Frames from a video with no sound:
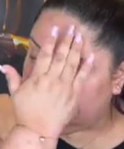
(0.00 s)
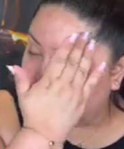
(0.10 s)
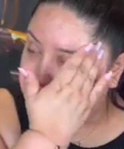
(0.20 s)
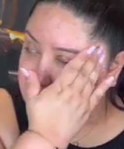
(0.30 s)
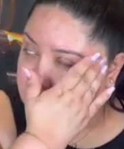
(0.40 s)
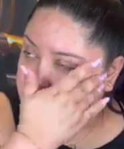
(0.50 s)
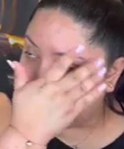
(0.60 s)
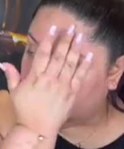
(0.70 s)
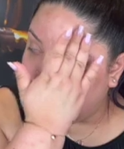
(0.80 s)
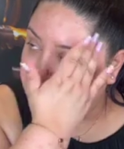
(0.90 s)
has
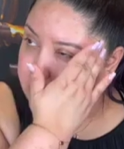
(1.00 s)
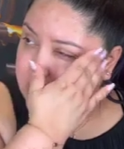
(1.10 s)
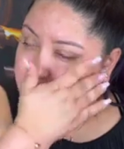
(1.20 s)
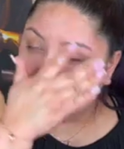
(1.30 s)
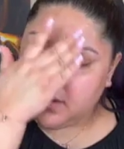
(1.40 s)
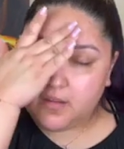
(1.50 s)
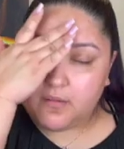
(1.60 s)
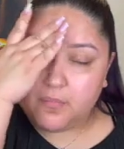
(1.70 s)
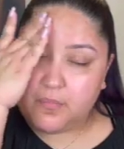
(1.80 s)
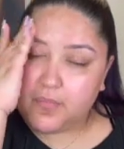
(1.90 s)
actually worked
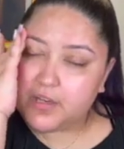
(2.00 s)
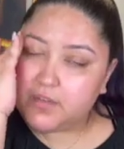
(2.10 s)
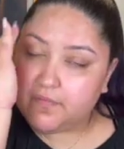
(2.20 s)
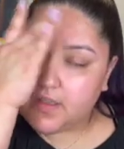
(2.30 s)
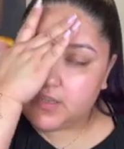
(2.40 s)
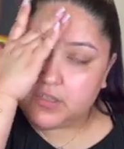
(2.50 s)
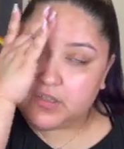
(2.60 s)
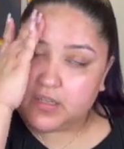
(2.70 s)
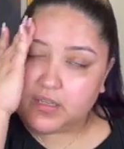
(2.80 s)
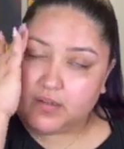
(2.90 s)
much faster
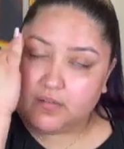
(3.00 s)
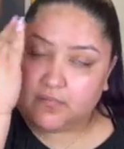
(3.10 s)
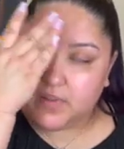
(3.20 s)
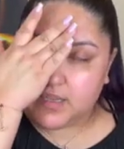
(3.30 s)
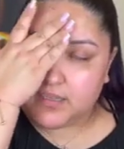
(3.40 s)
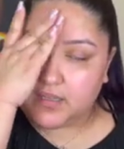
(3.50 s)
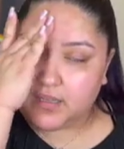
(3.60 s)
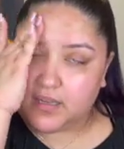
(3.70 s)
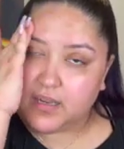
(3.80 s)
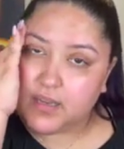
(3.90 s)
than even
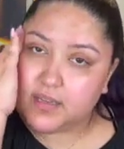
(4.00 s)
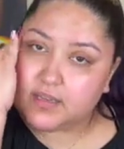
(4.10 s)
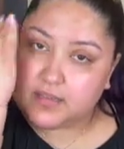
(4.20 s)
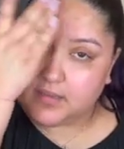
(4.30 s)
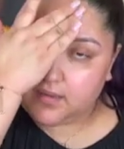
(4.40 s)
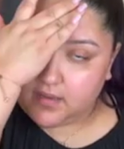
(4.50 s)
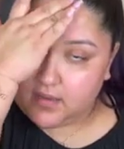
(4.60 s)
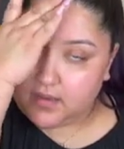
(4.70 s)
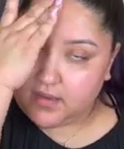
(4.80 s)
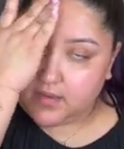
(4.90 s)
Vaseline has,
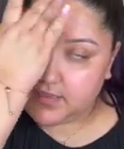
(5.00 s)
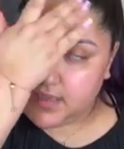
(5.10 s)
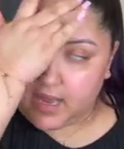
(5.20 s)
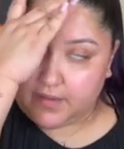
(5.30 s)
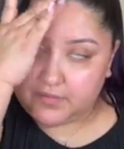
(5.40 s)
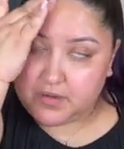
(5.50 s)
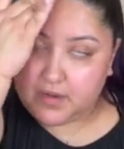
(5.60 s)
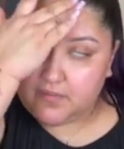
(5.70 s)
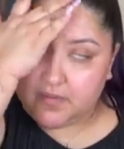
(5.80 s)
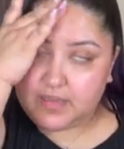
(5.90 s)
as I have
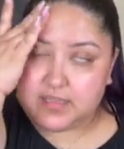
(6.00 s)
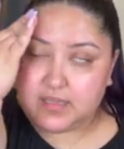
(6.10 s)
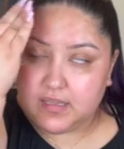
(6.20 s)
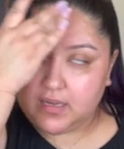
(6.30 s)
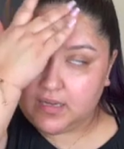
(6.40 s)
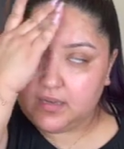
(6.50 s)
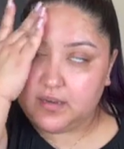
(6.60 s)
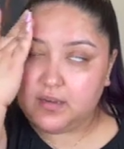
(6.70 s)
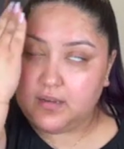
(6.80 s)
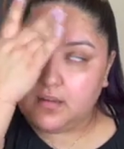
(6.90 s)
tried Vaseline.
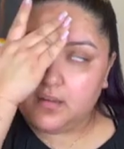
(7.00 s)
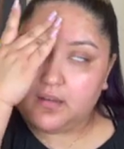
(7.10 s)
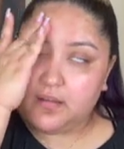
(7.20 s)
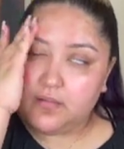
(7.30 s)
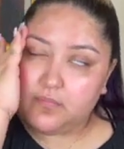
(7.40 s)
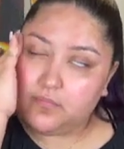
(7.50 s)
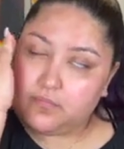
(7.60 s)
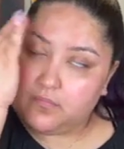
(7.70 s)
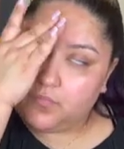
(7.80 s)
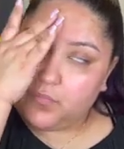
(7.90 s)

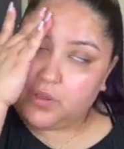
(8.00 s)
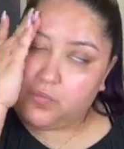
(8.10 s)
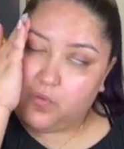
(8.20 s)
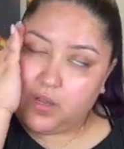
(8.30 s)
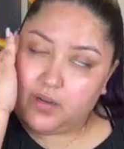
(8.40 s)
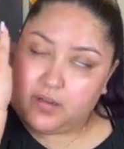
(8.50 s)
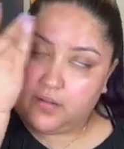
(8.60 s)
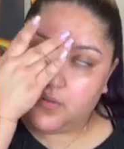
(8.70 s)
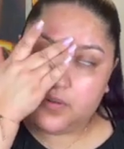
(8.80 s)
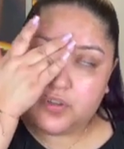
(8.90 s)
With 1
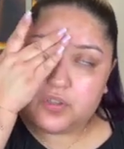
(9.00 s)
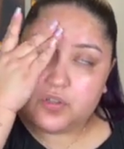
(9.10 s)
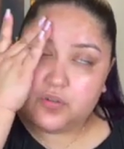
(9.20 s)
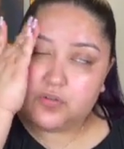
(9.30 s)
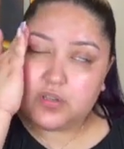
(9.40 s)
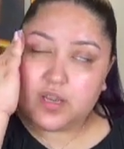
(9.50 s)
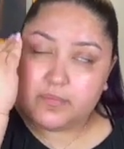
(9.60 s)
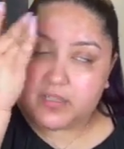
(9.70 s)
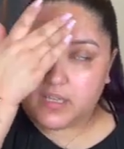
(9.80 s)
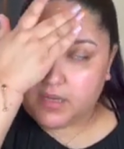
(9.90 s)
or 2
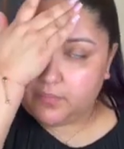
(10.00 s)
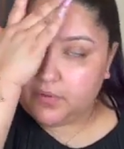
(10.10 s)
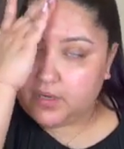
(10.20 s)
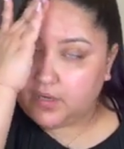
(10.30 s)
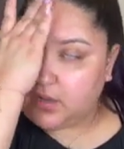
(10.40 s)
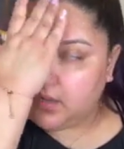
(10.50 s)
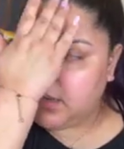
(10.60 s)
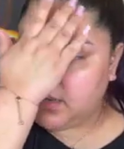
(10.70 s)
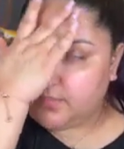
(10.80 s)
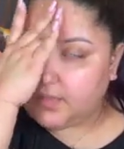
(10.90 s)
times that I put it on,
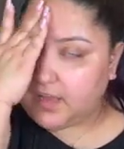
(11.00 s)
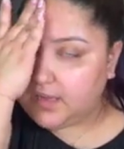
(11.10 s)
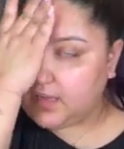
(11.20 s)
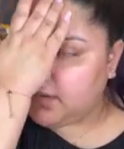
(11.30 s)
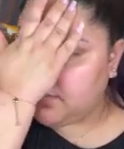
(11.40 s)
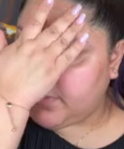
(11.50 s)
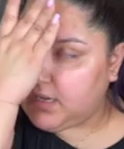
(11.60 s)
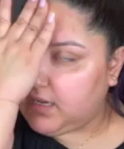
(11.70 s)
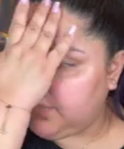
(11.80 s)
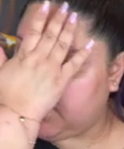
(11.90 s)
I apply it on my
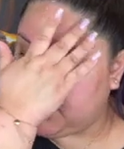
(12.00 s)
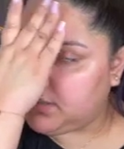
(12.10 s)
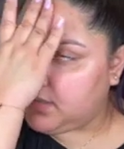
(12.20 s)
lips,